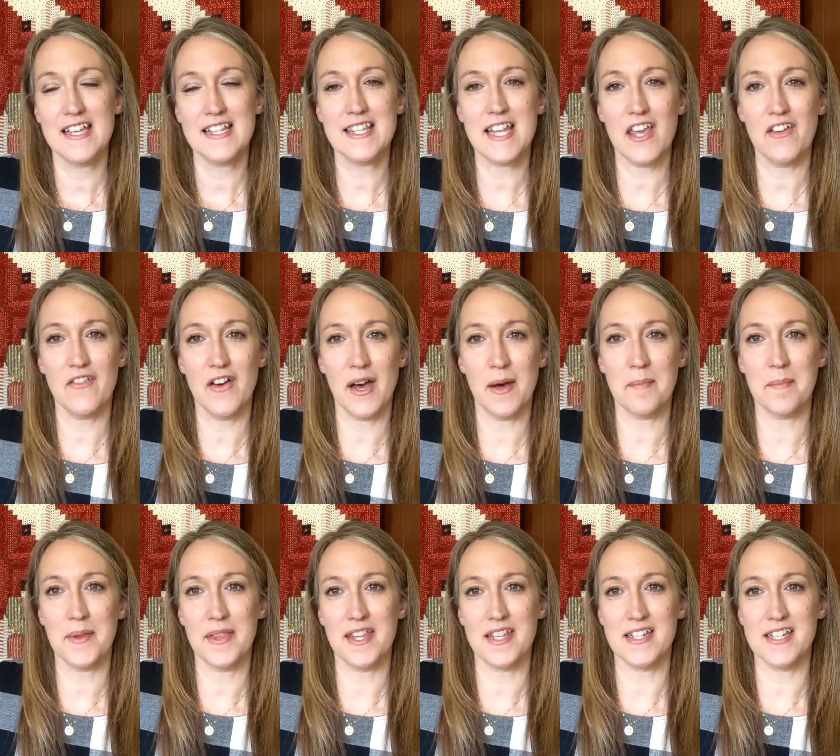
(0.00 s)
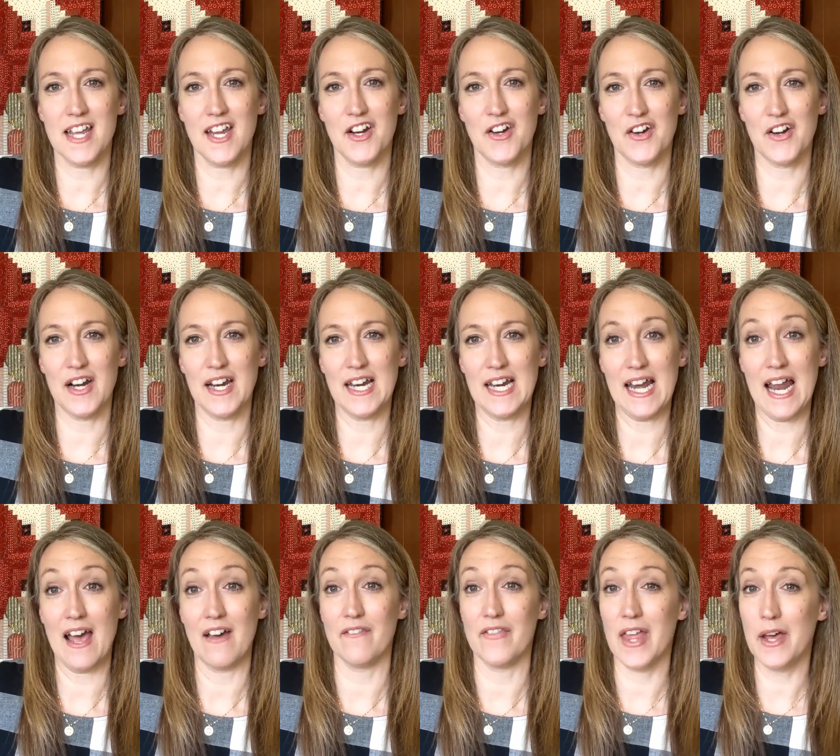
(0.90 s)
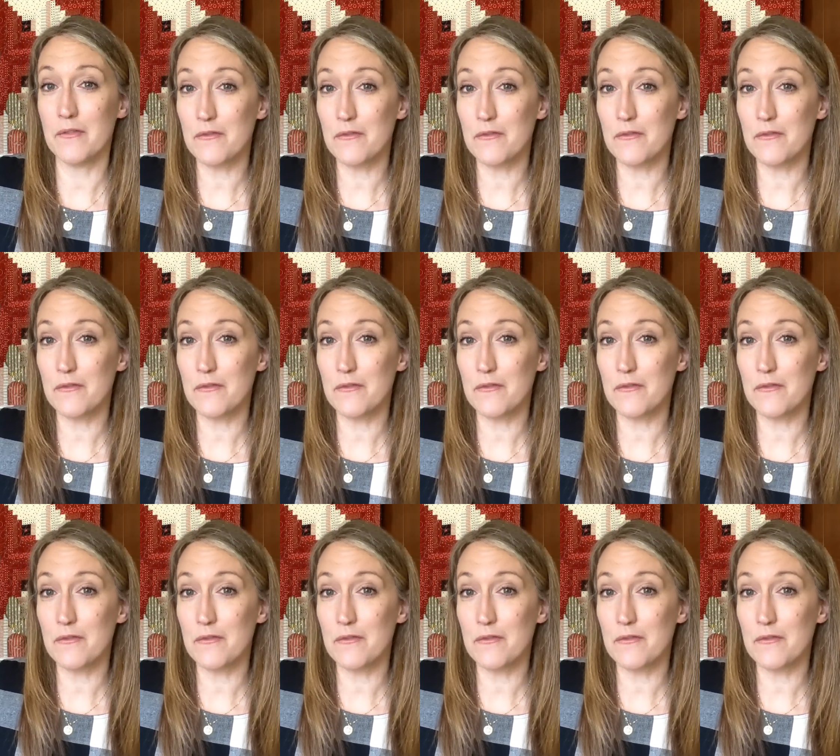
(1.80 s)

save up and then take her in and have